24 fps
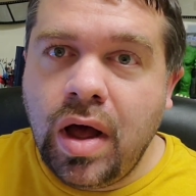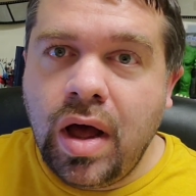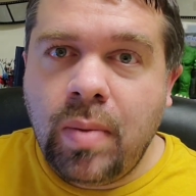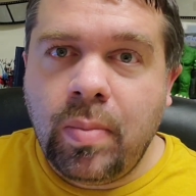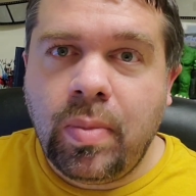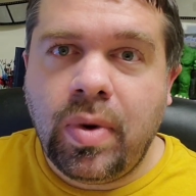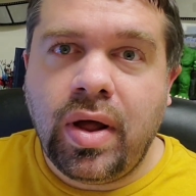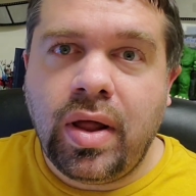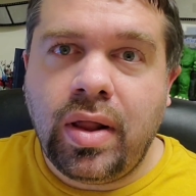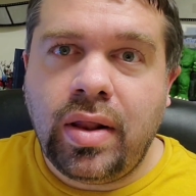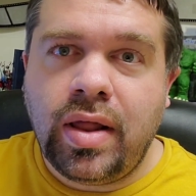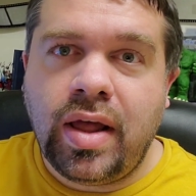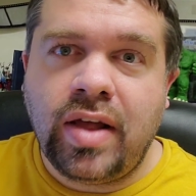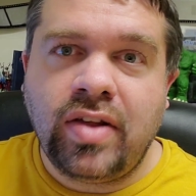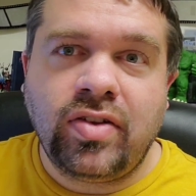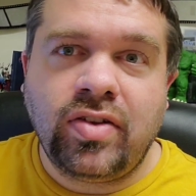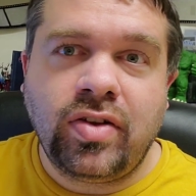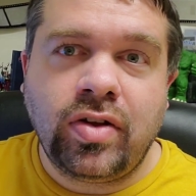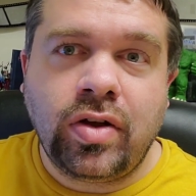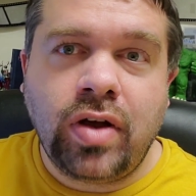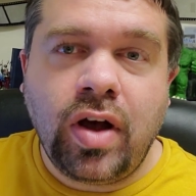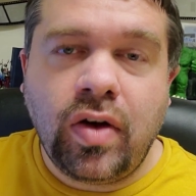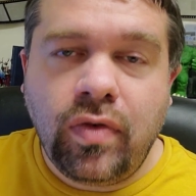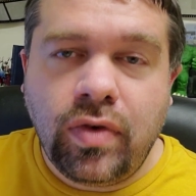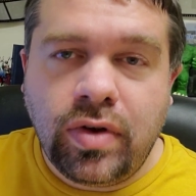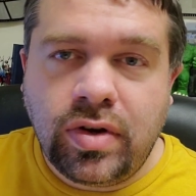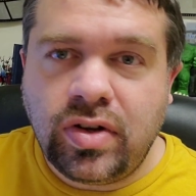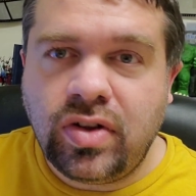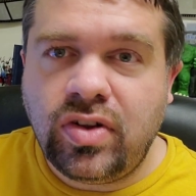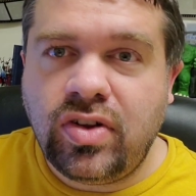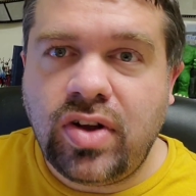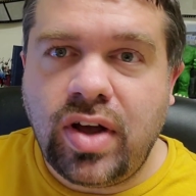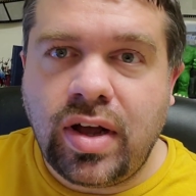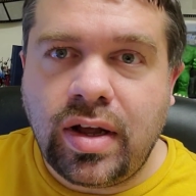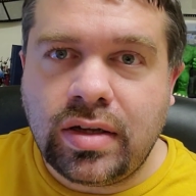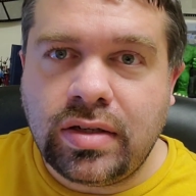But as the cover
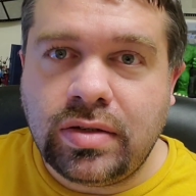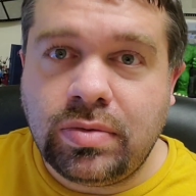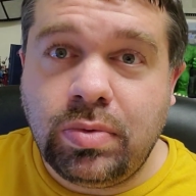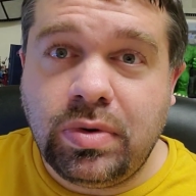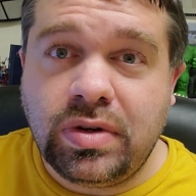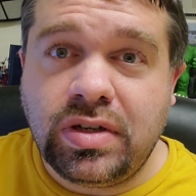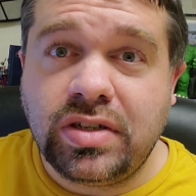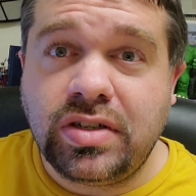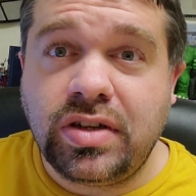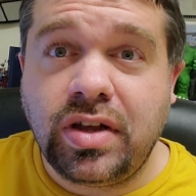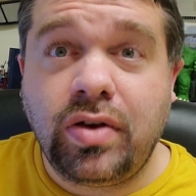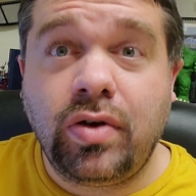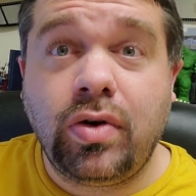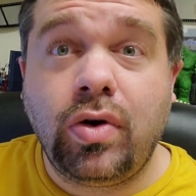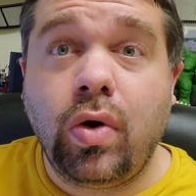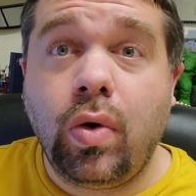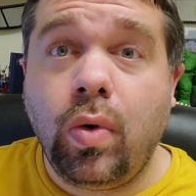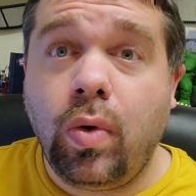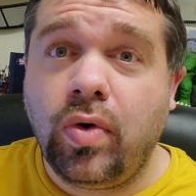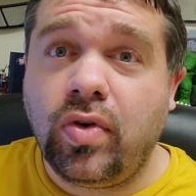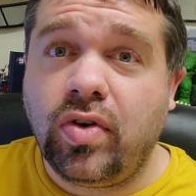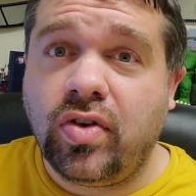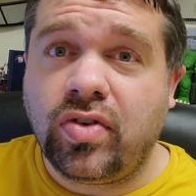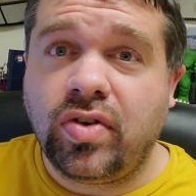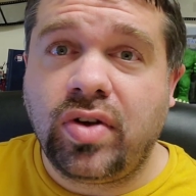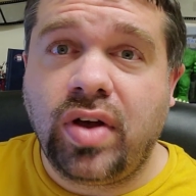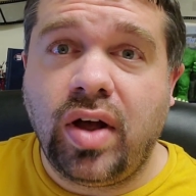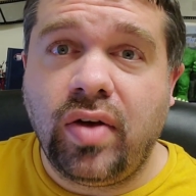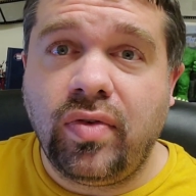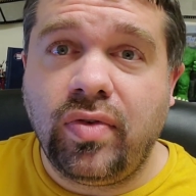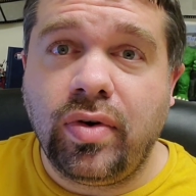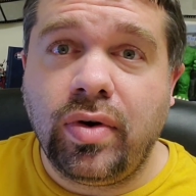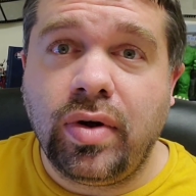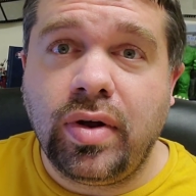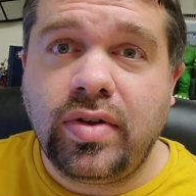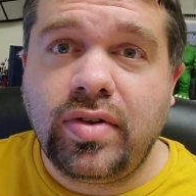suggests, which is a gorgeous
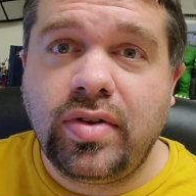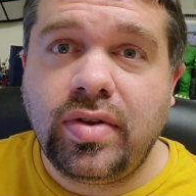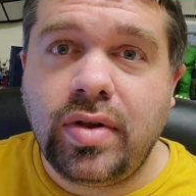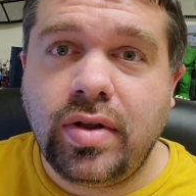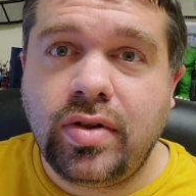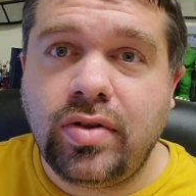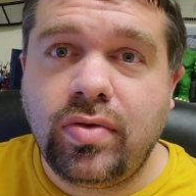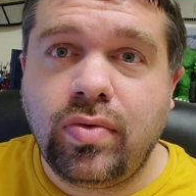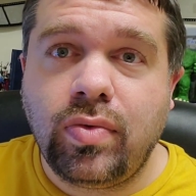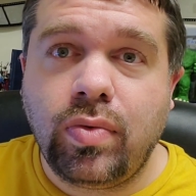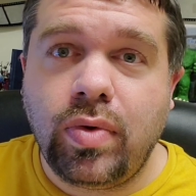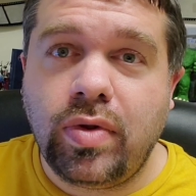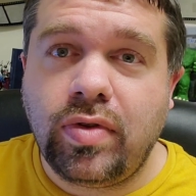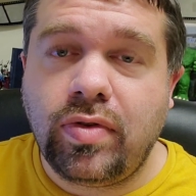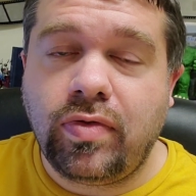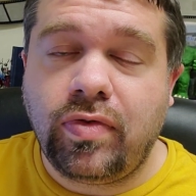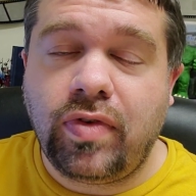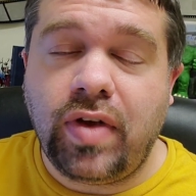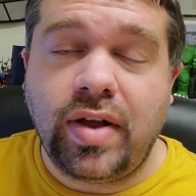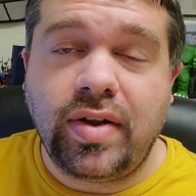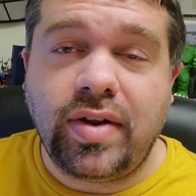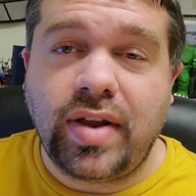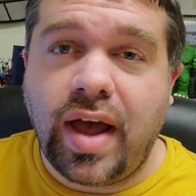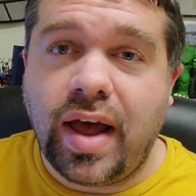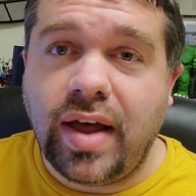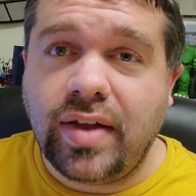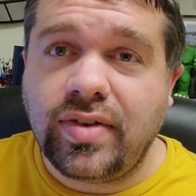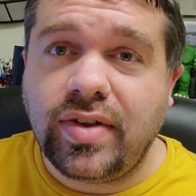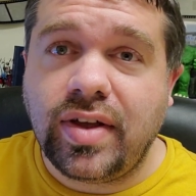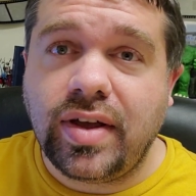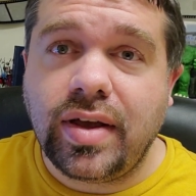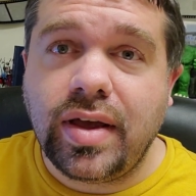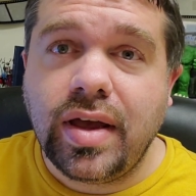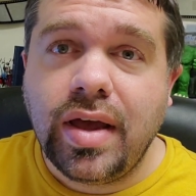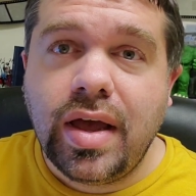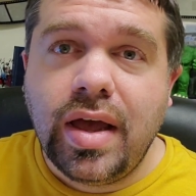cover, it's
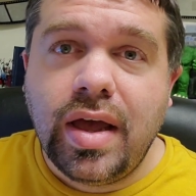fantastic.